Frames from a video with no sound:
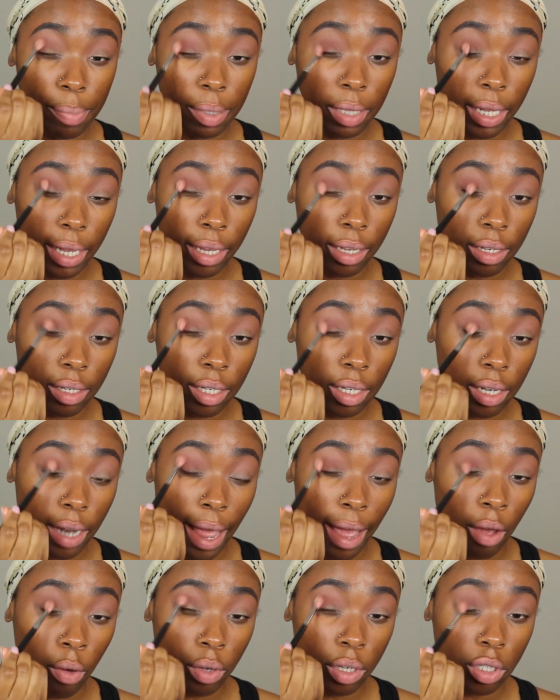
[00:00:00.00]
blend it
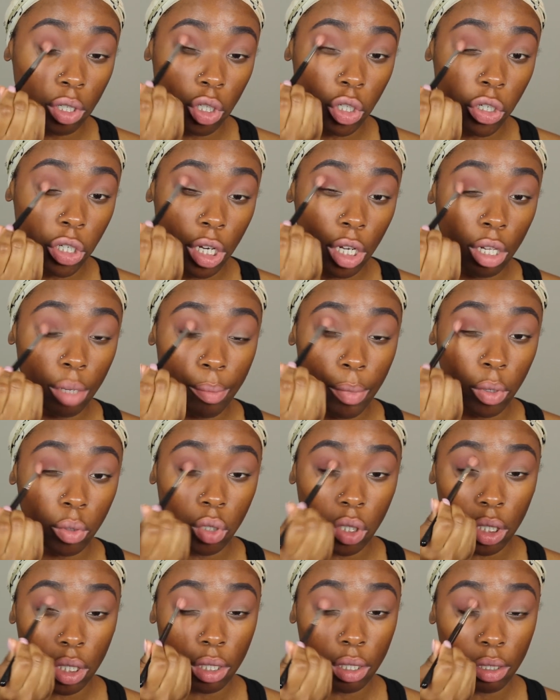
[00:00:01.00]
out in circular
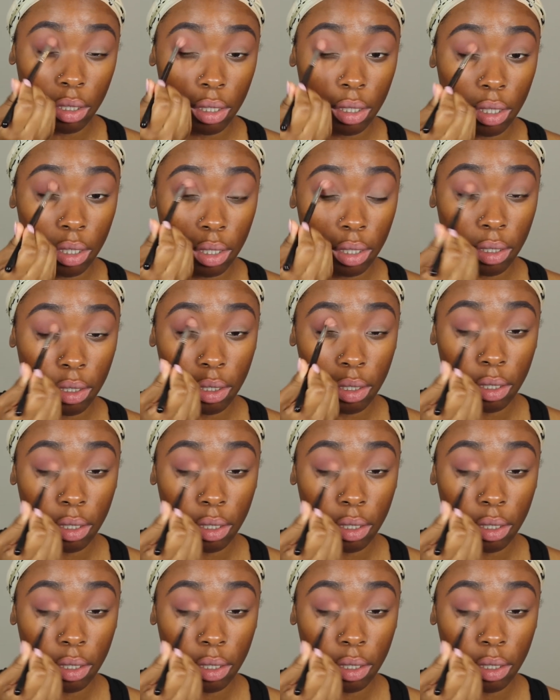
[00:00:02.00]
motions.